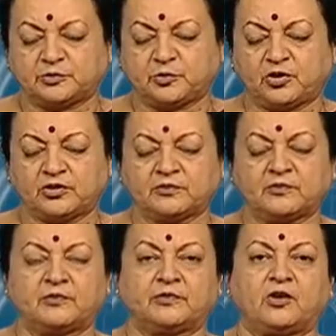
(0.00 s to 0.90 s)
pot
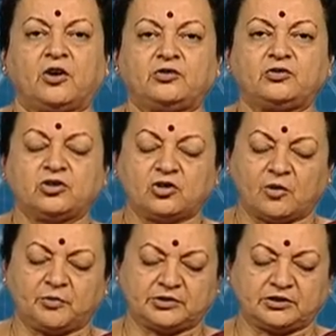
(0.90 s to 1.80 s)
onto the
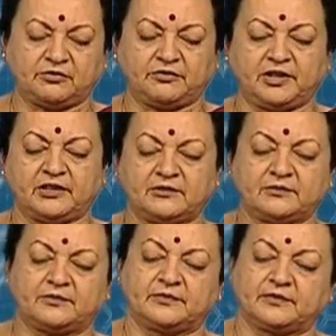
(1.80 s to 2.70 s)
copper sulphate,
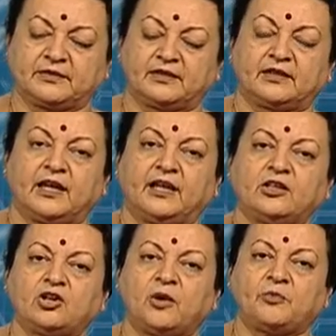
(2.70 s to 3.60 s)
and
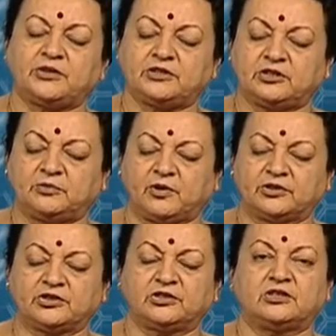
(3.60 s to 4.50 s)
the copper is
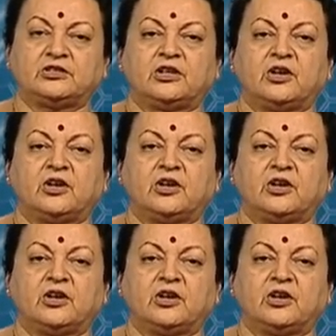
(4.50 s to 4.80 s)
deposited